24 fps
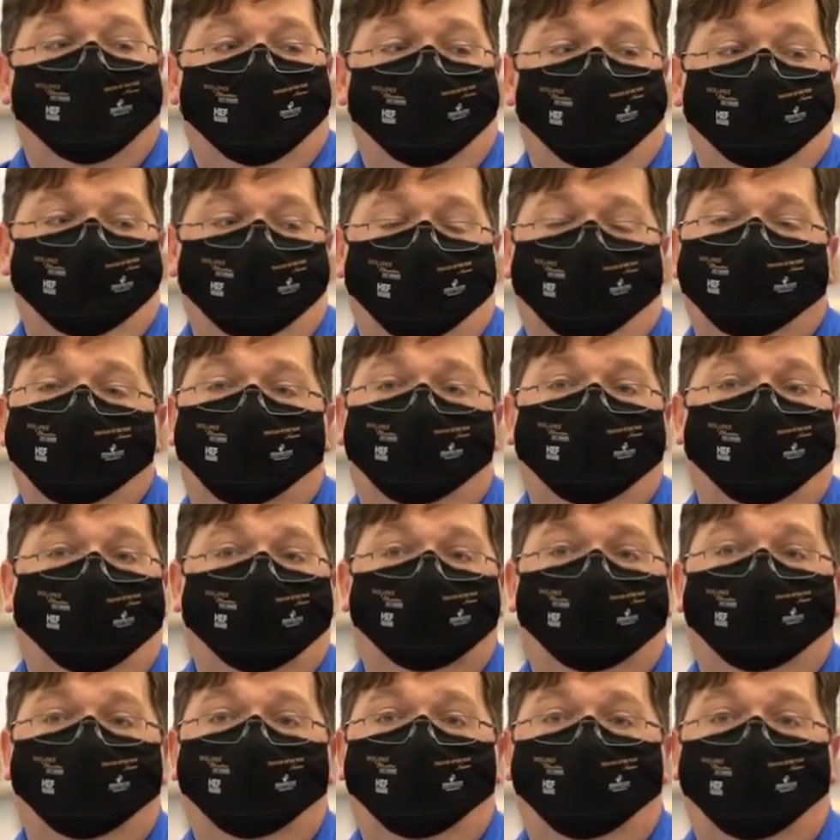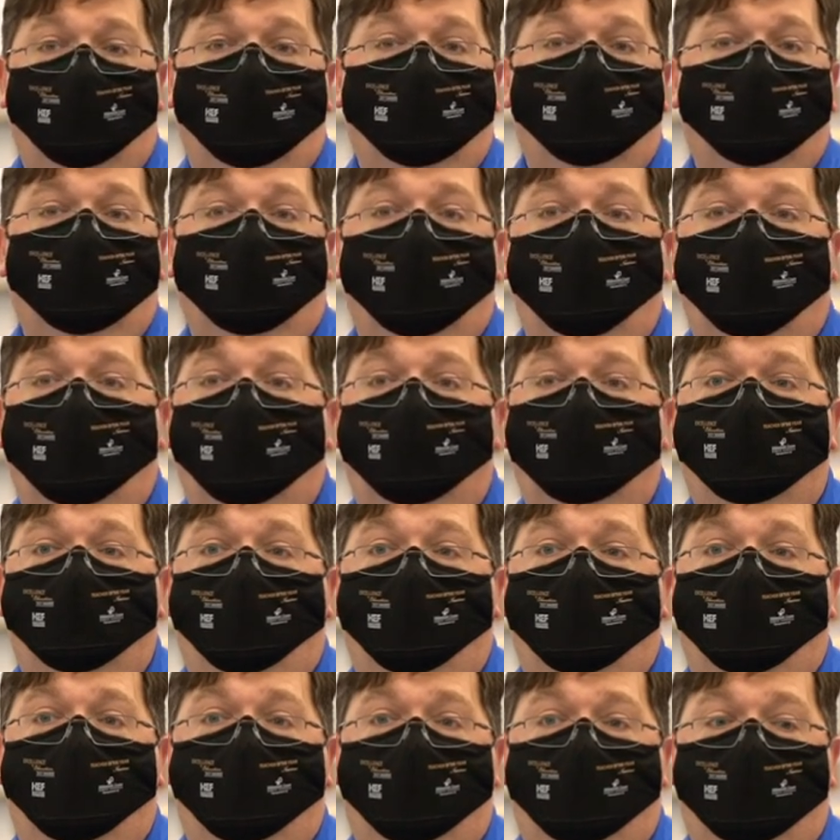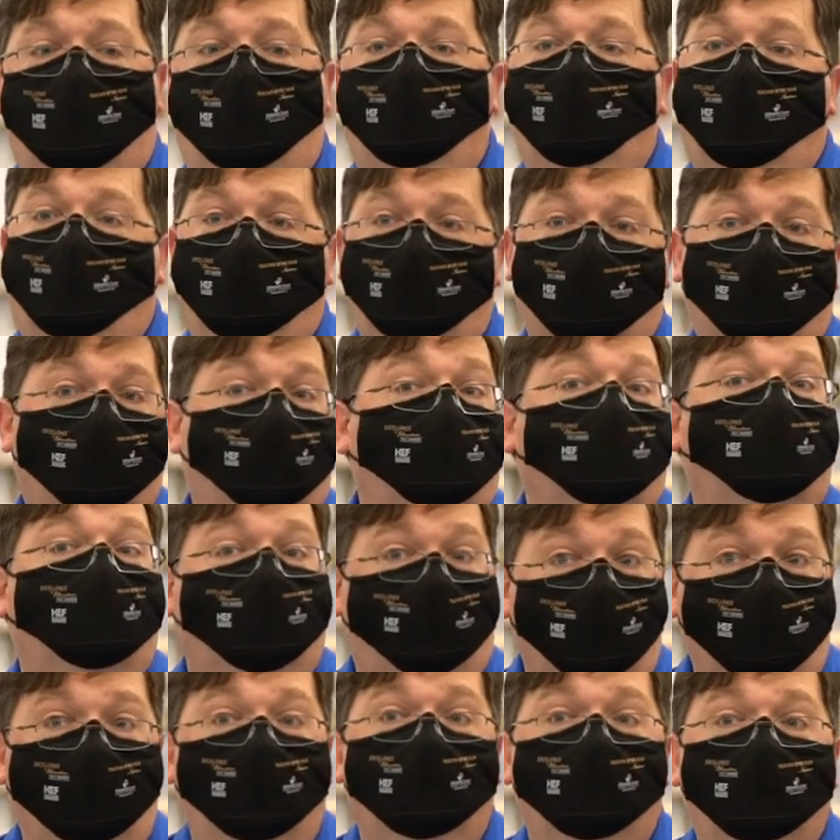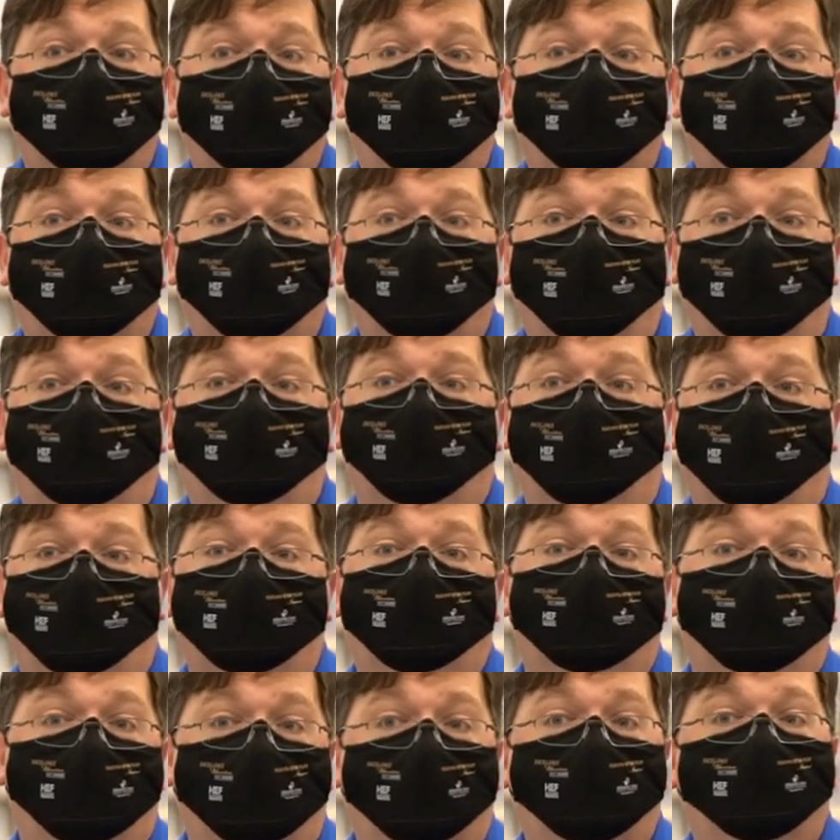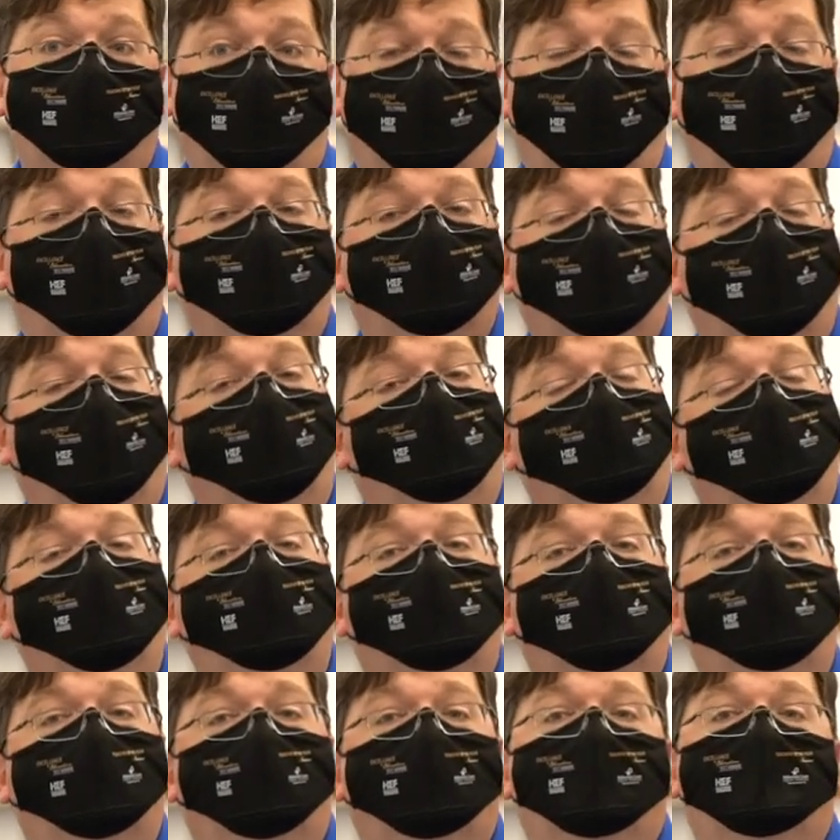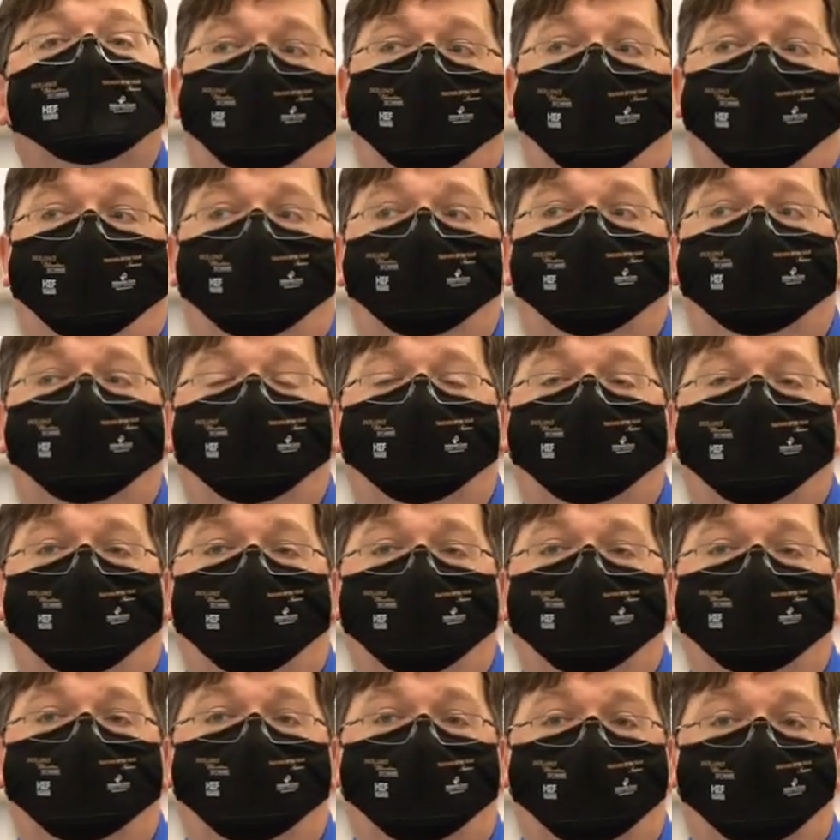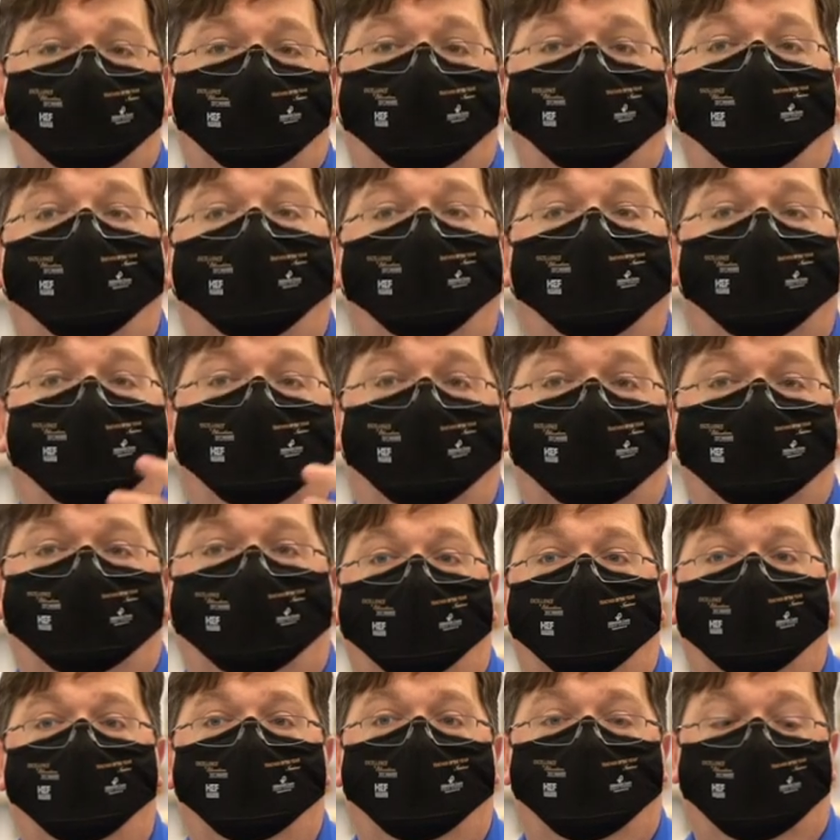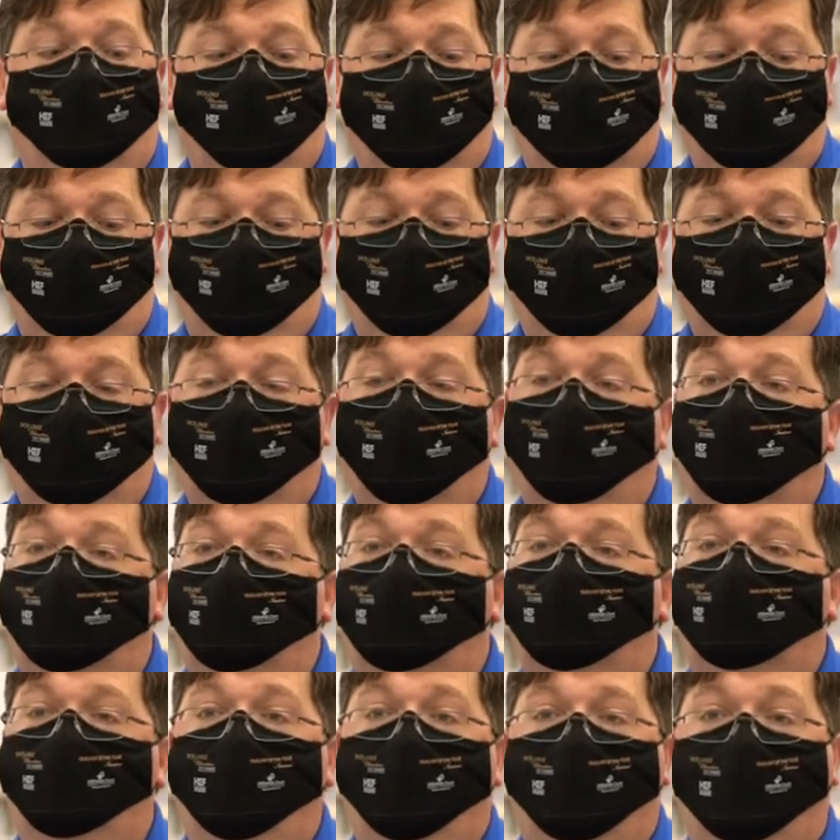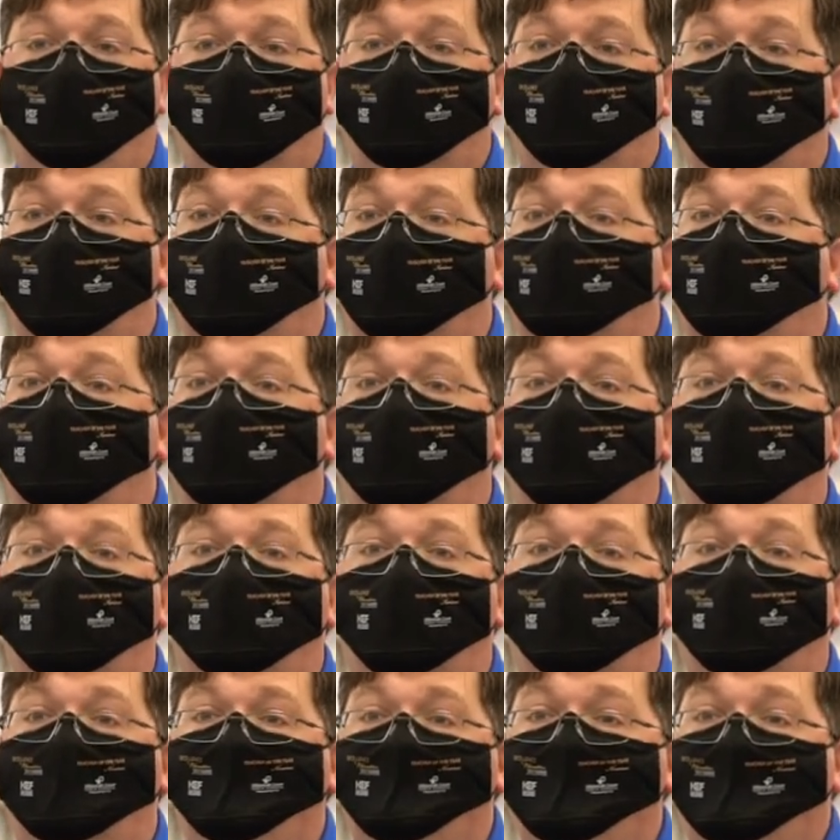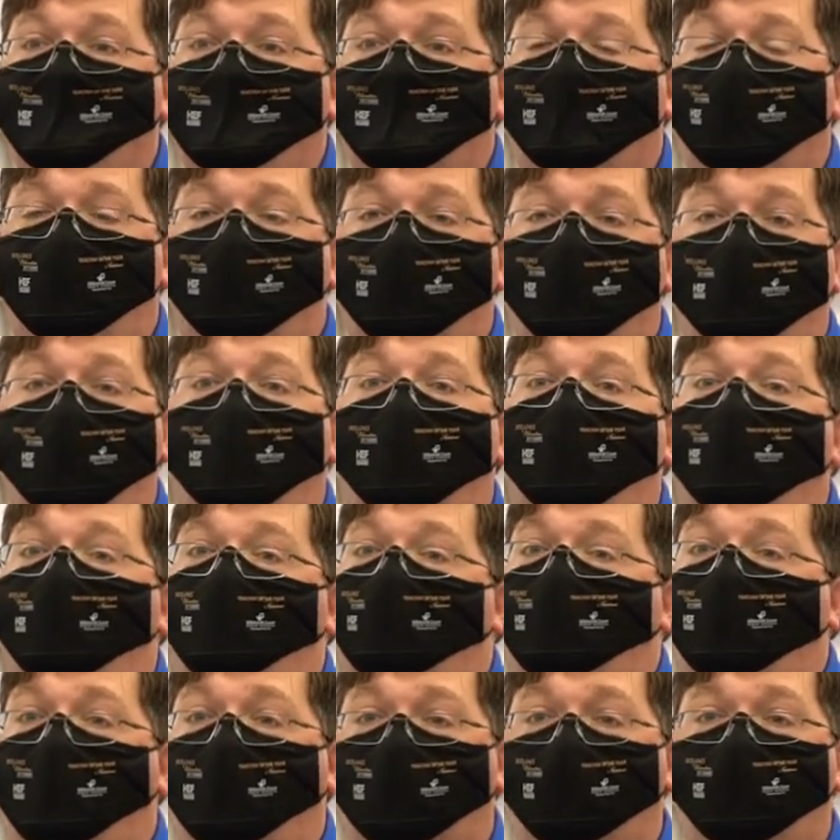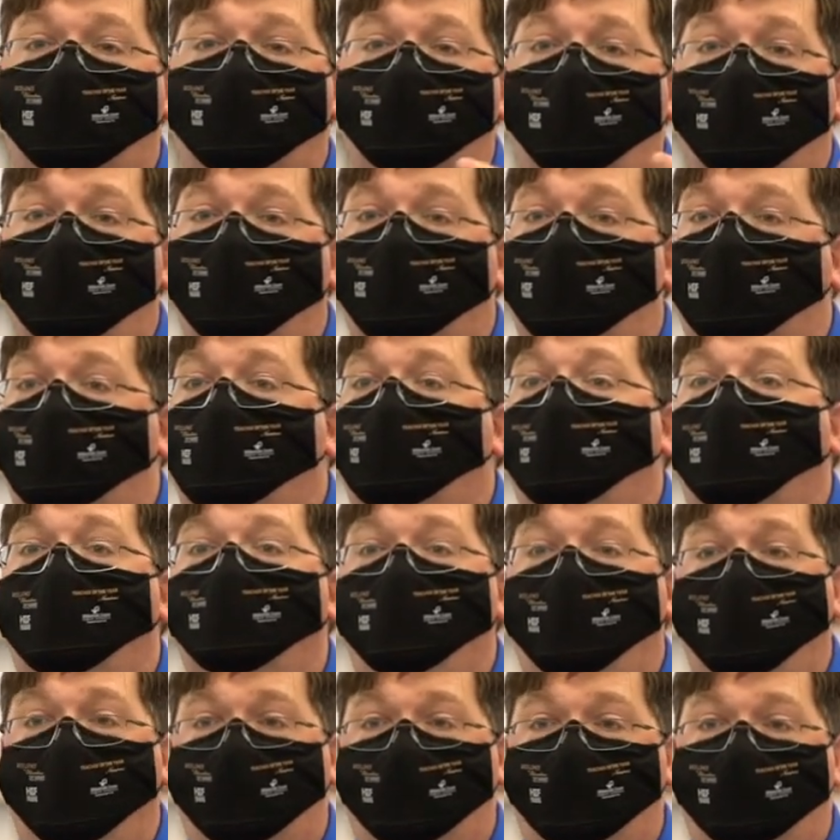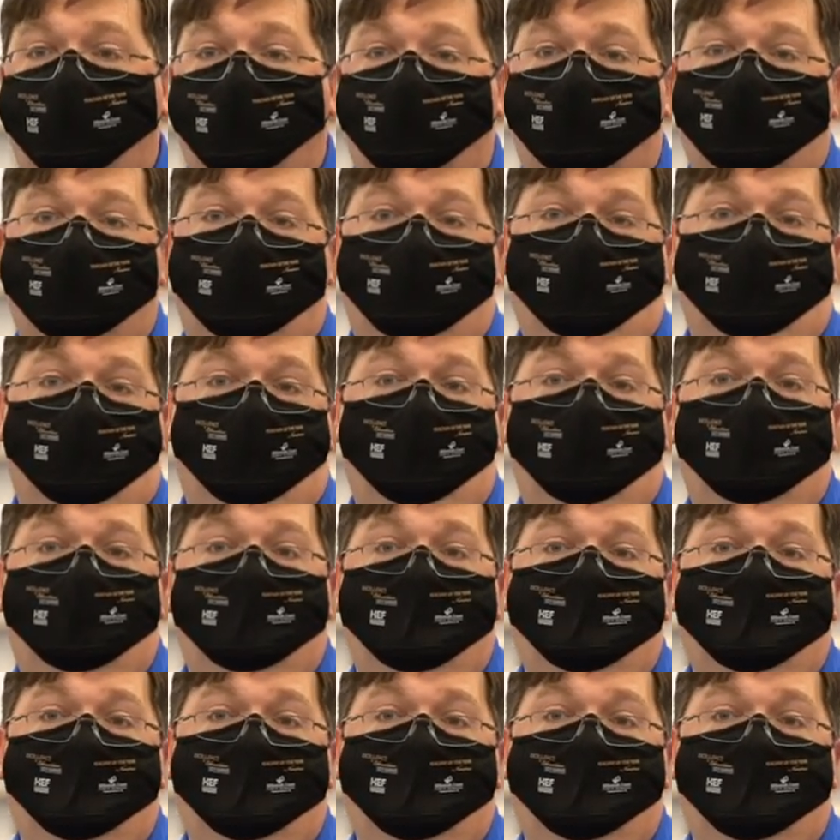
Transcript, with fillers: Um, the upperclassmen wanted to have a, a Rainbow Six team, which we can play off campus. That started the swell like, well, we can go into Smash, we can do so many others, and that started the club aspect of it.